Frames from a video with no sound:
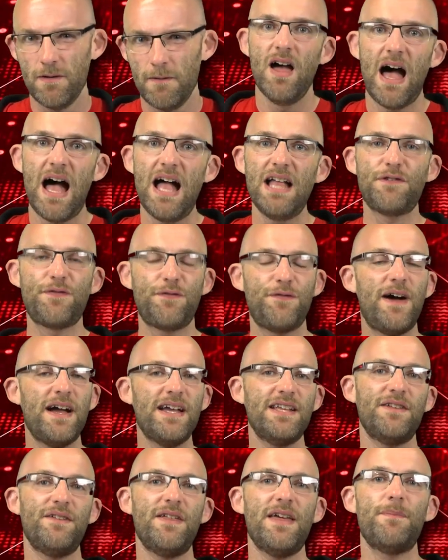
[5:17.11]
And
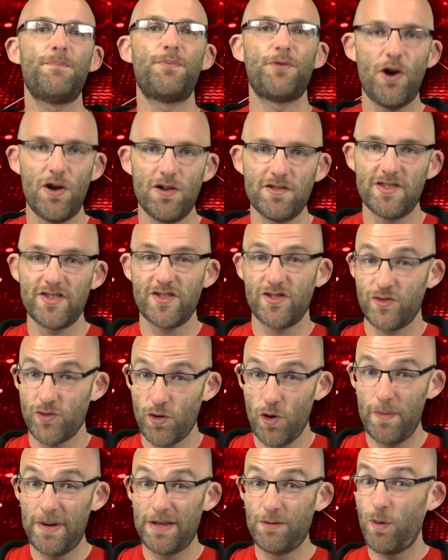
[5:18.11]
finally, Braun
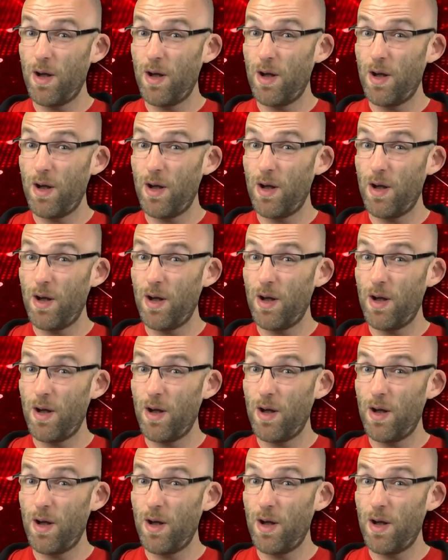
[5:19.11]
Strowman.